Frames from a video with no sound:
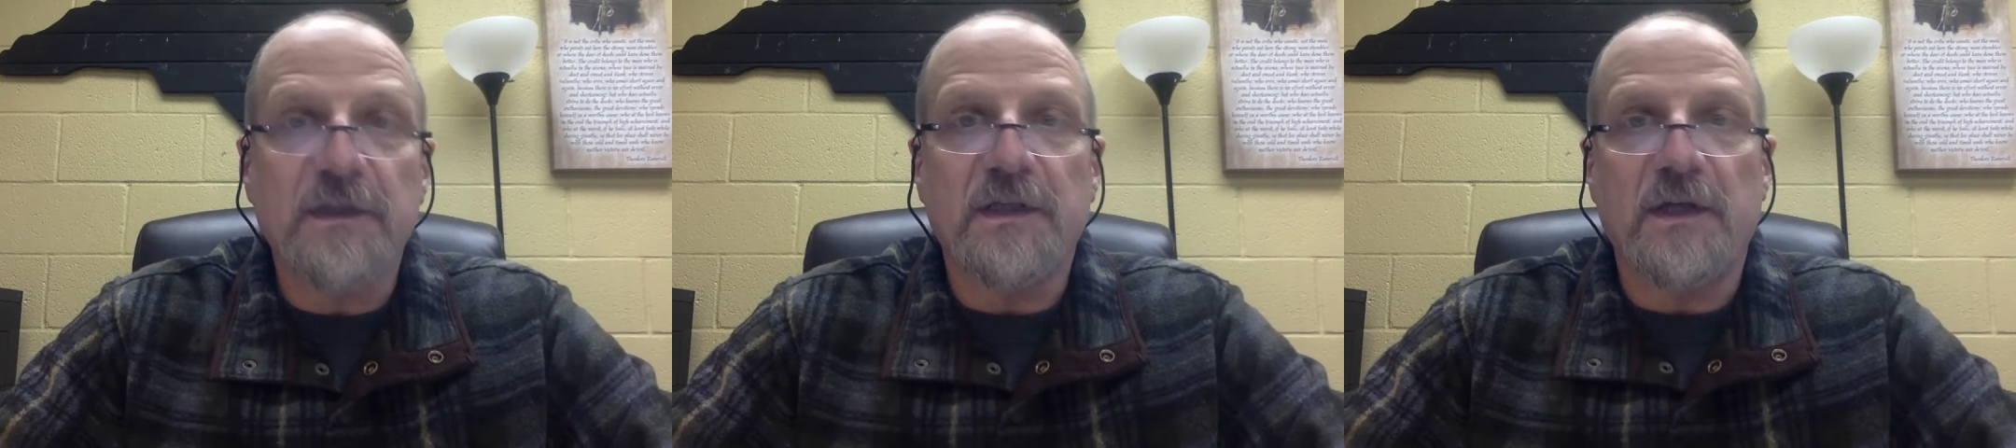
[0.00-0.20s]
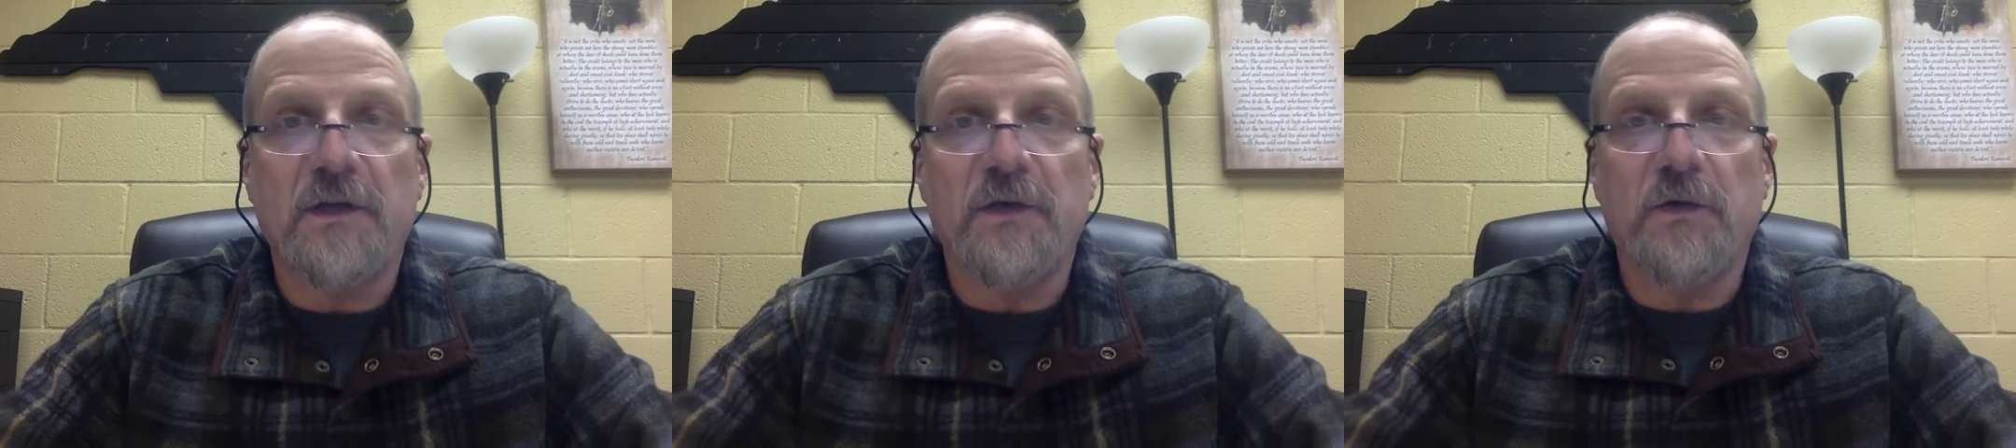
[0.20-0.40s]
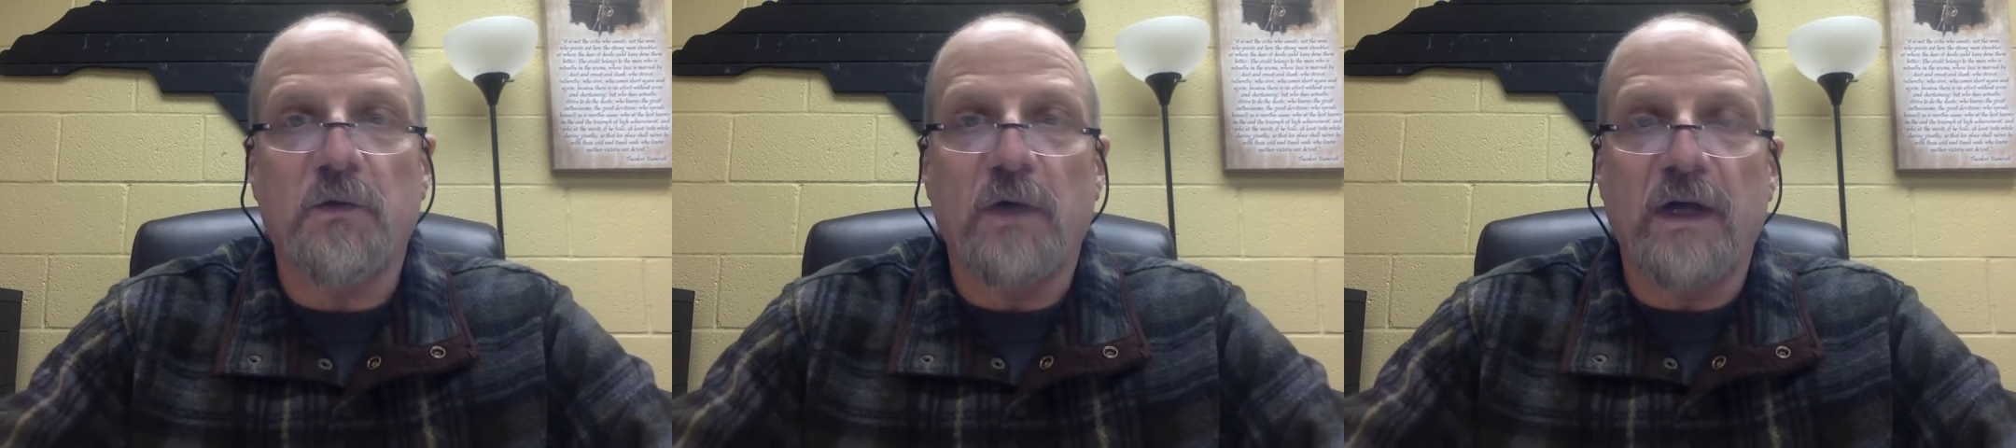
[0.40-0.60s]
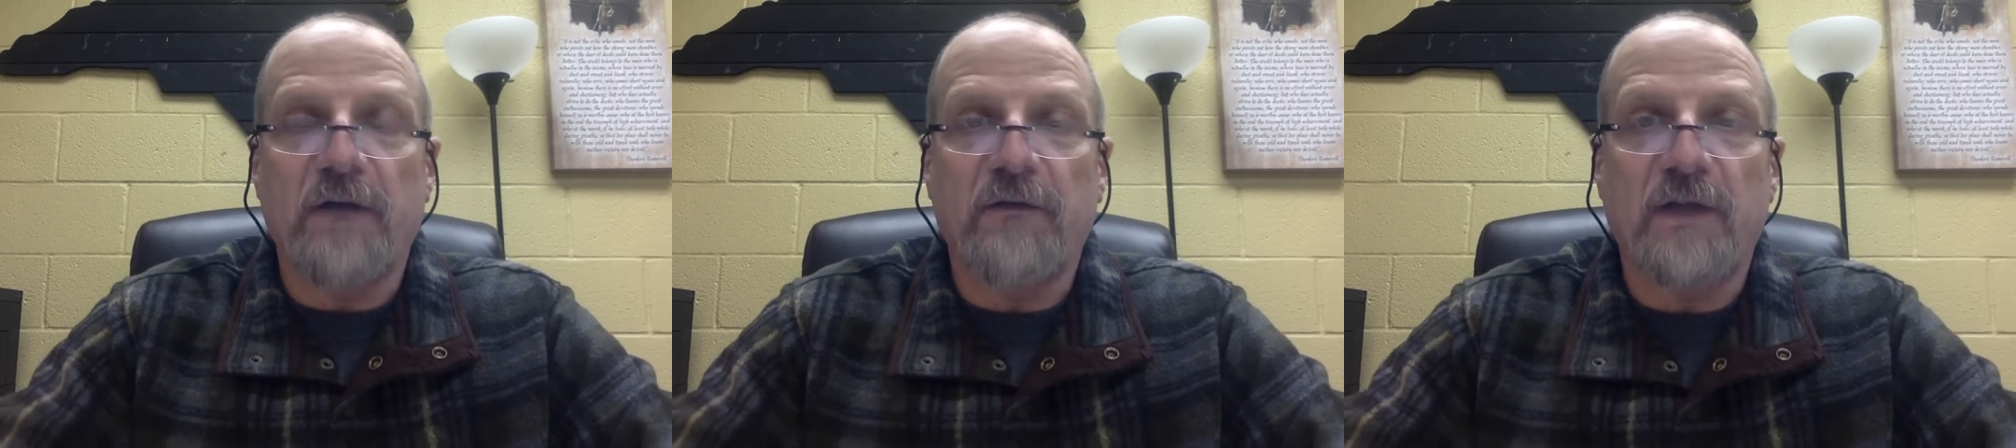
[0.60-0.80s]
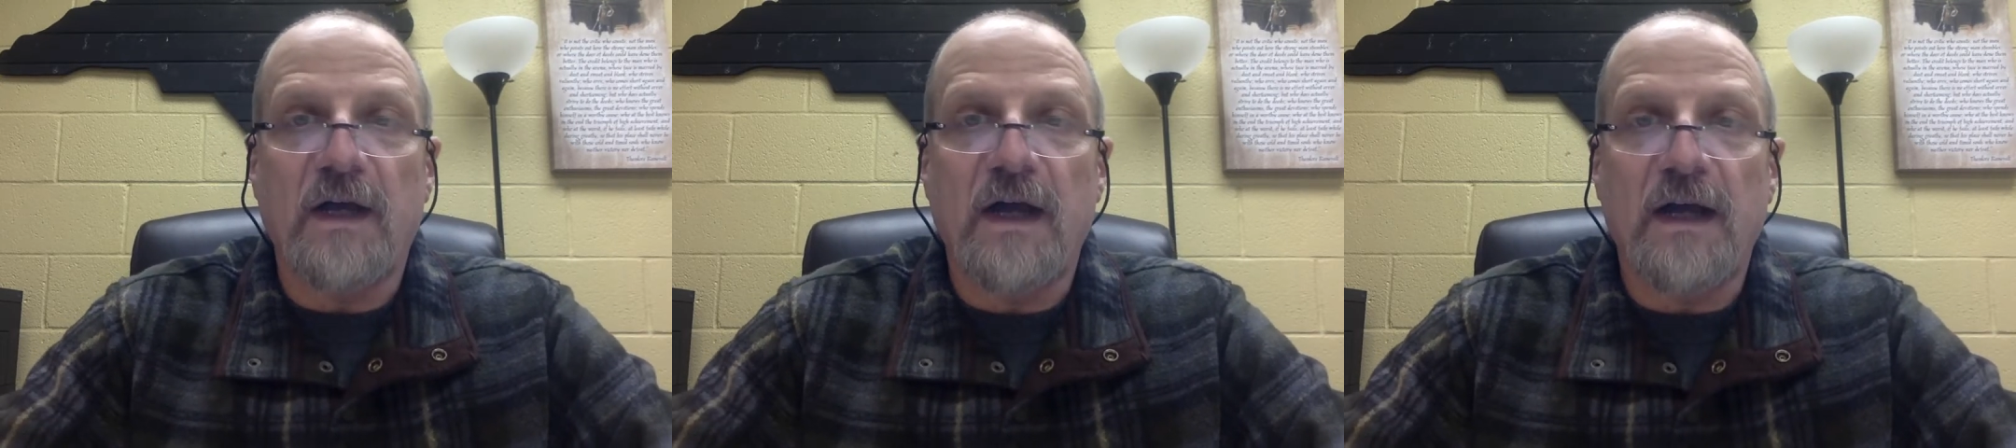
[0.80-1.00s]
Southern way
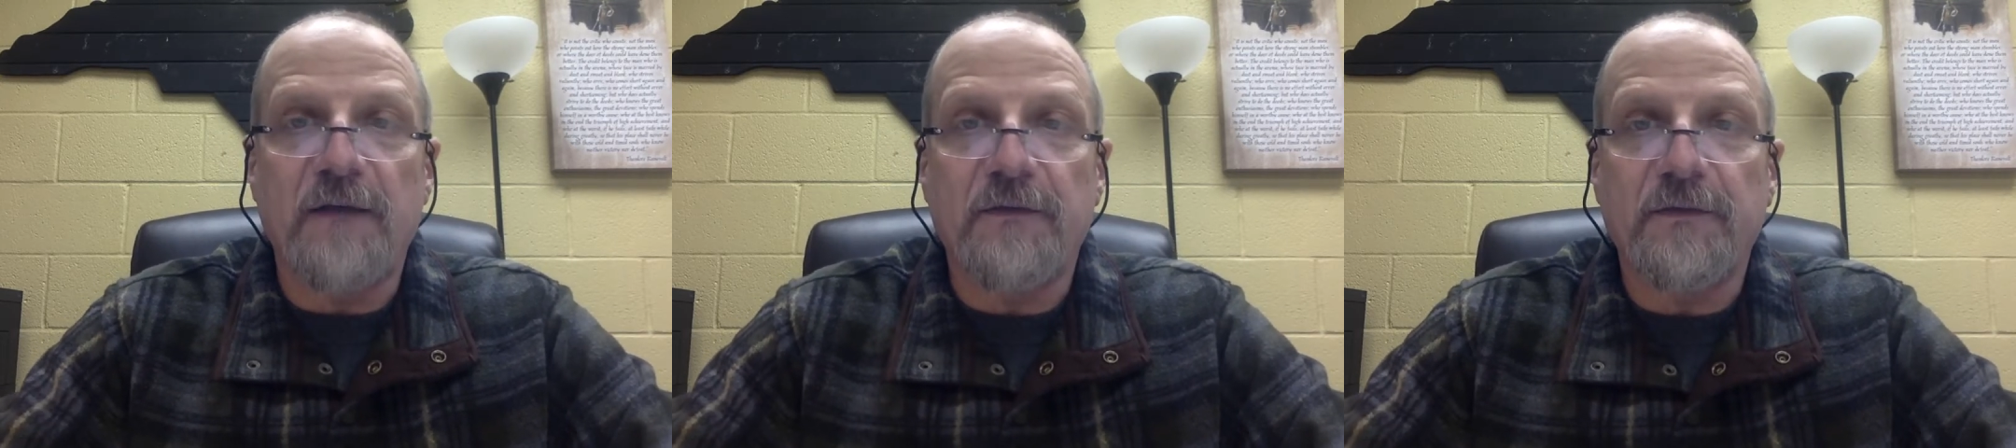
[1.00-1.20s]
of life.